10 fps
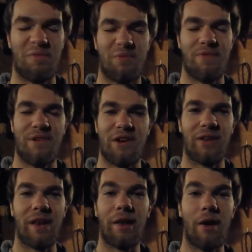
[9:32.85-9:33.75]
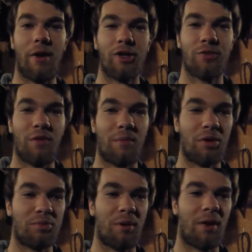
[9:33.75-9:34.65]
fairly large for the
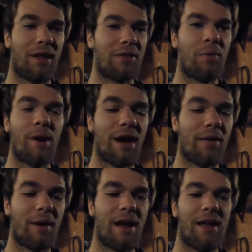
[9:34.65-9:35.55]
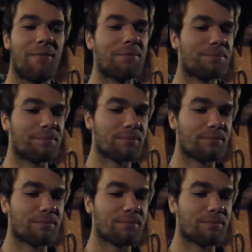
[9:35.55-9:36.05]
most part. Like the one I ran